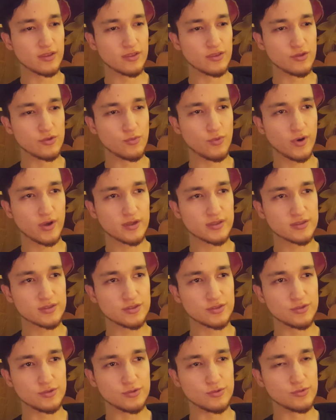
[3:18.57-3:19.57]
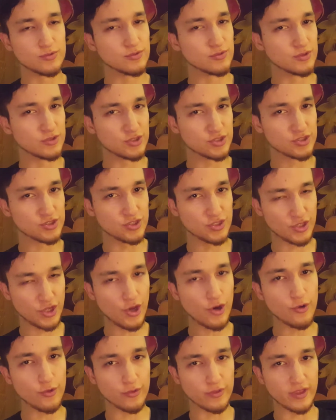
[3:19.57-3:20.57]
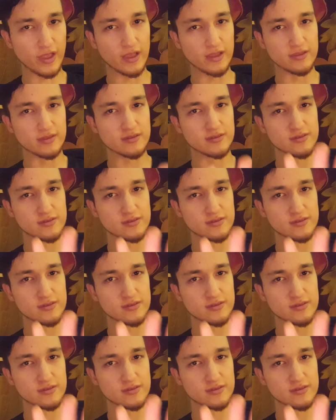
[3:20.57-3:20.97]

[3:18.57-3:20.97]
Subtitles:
you want to just know that,